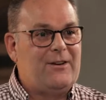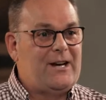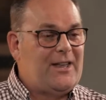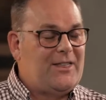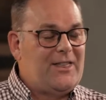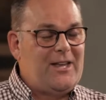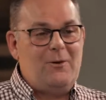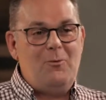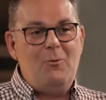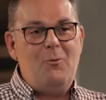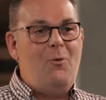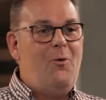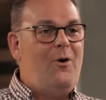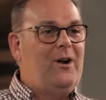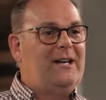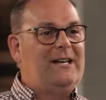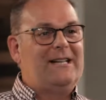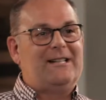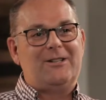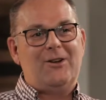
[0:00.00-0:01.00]
And I think,
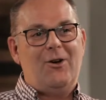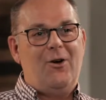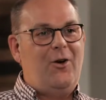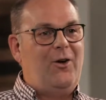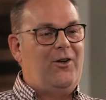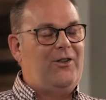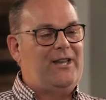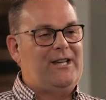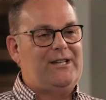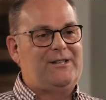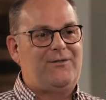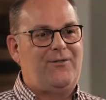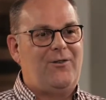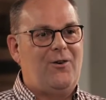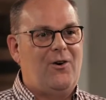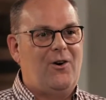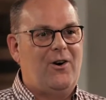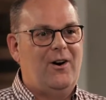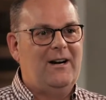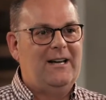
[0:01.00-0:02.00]
what is all this
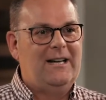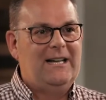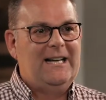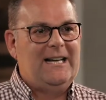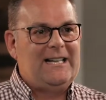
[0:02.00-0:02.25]
for?